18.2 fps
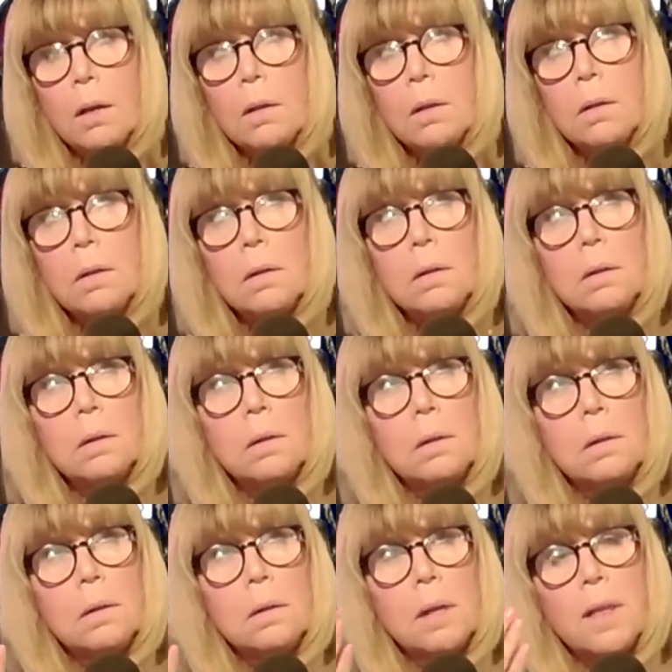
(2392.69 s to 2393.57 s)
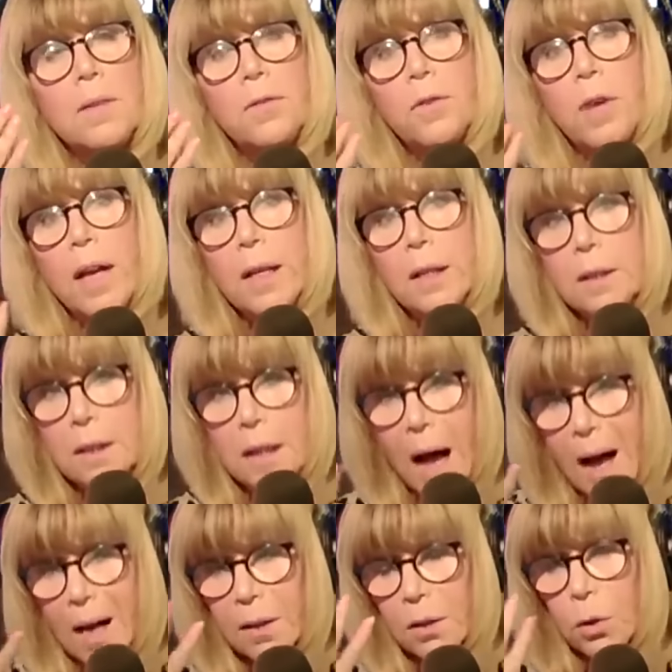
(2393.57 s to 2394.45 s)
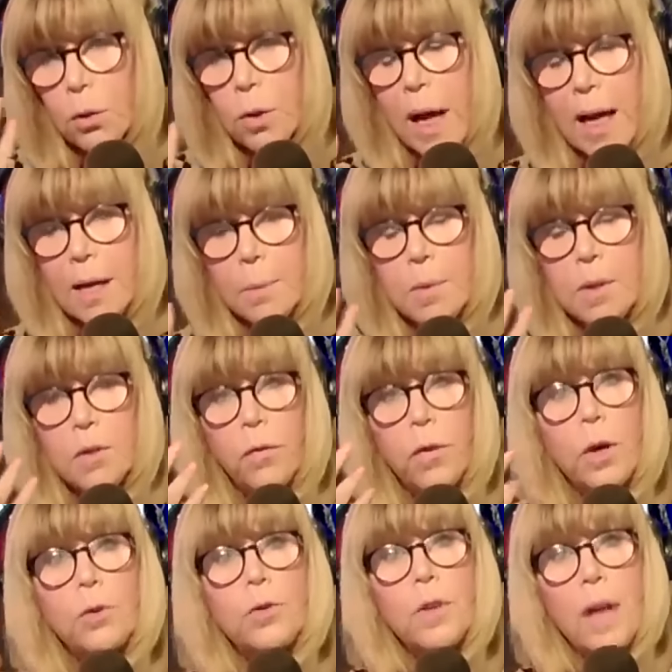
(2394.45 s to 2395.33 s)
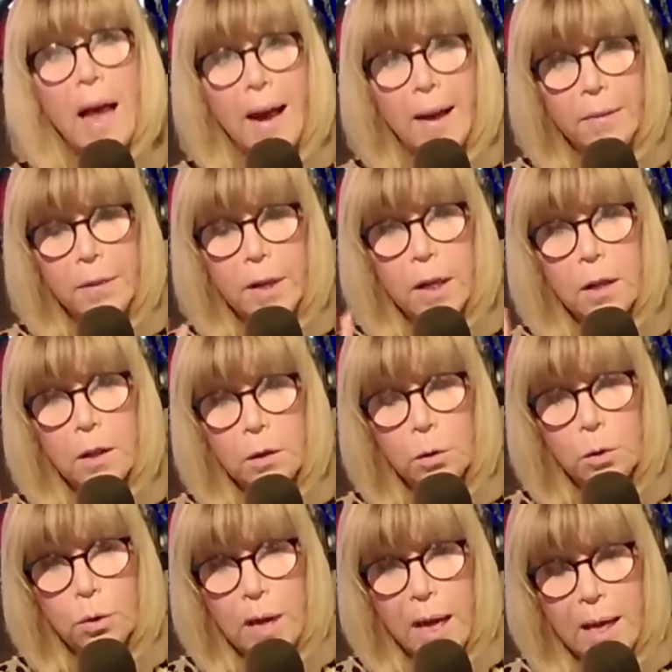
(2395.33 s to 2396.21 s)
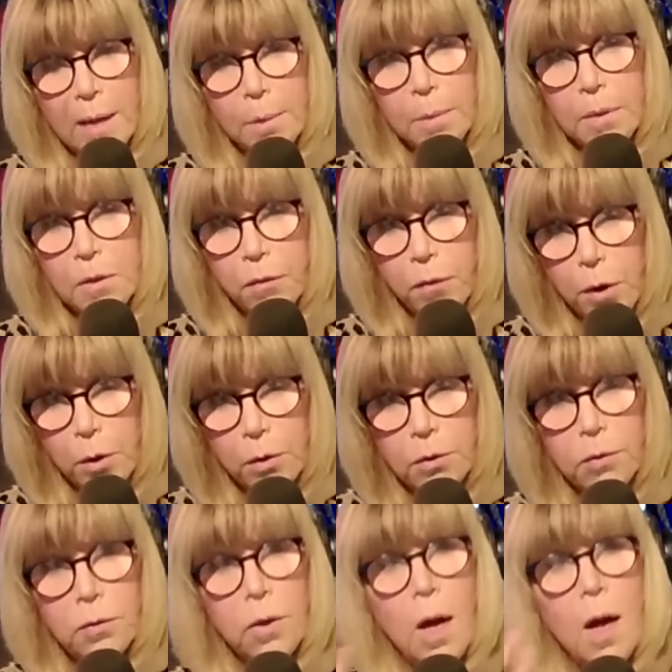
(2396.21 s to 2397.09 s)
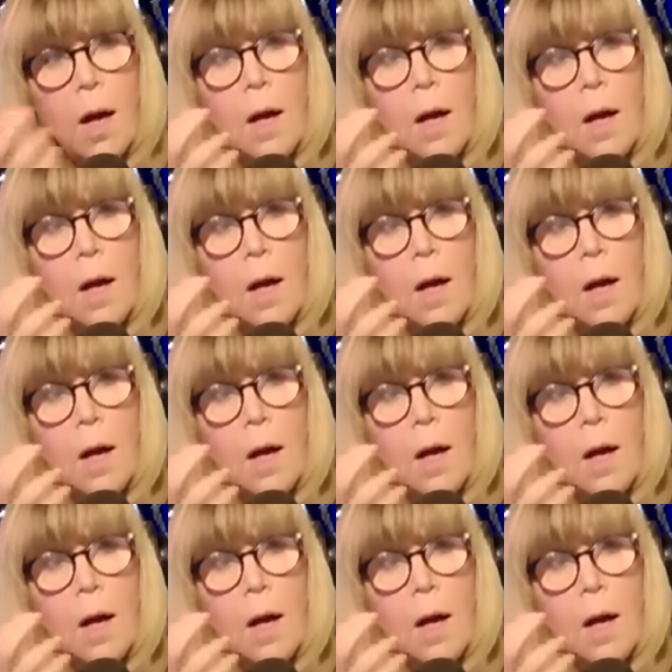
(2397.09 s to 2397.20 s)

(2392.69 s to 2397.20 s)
let's say, non-unanimous votes and their unanimous votes.